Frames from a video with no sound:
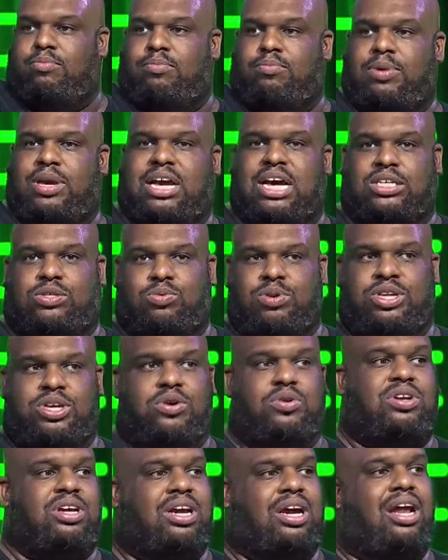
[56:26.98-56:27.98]
Because when
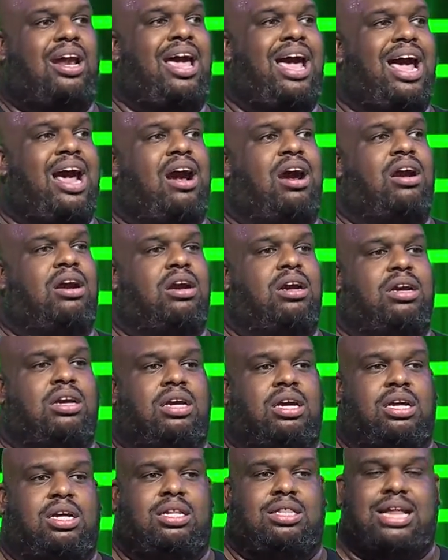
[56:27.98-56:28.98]
you declare
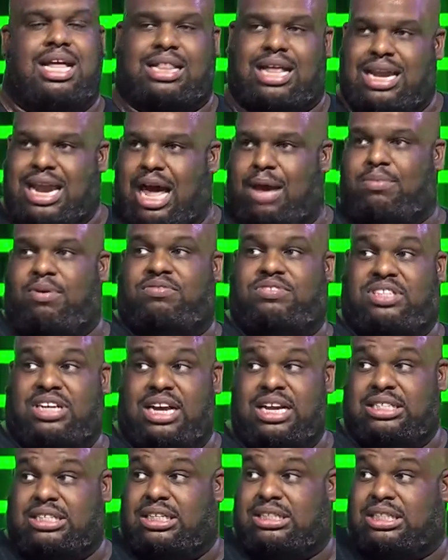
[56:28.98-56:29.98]
that the name of
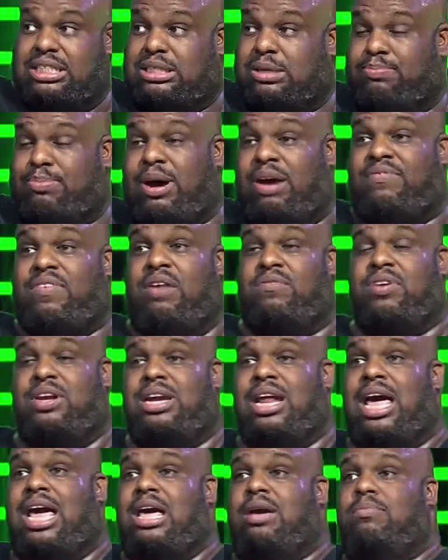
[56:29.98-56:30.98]
Jesus is above every
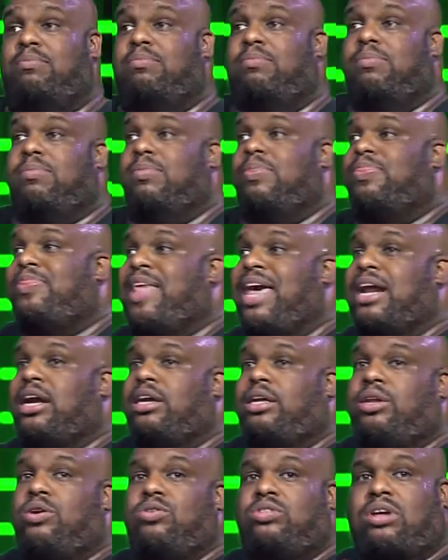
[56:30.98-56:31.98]
name, that
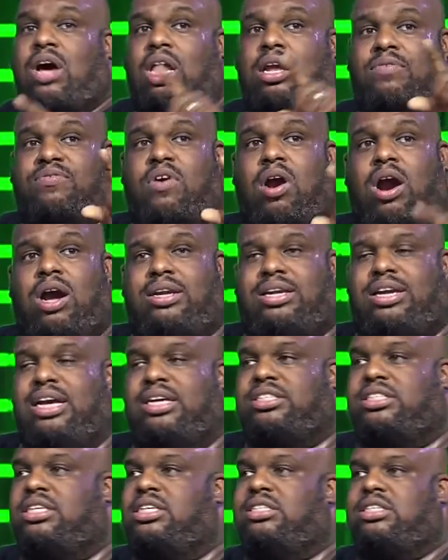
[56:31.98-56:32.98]
includes all of our
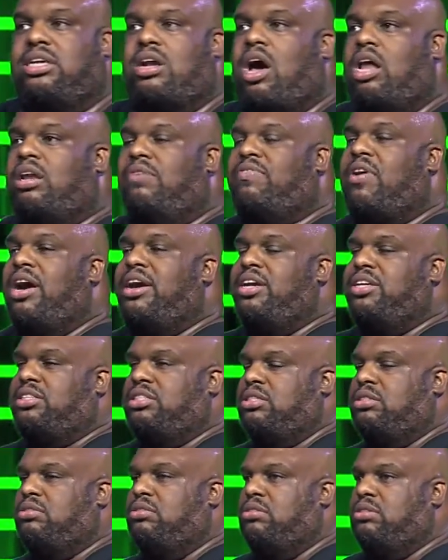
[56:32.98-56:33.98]
addictions and all of our
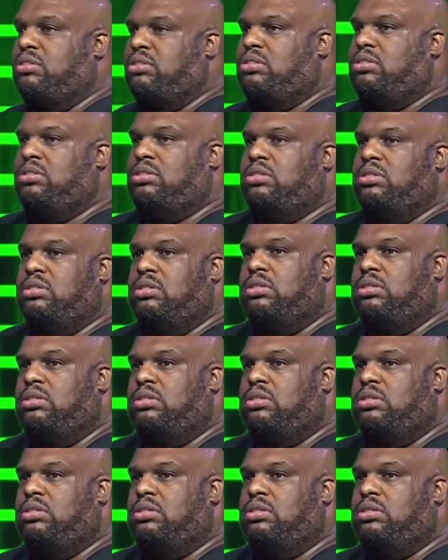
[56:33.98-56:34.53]
issues.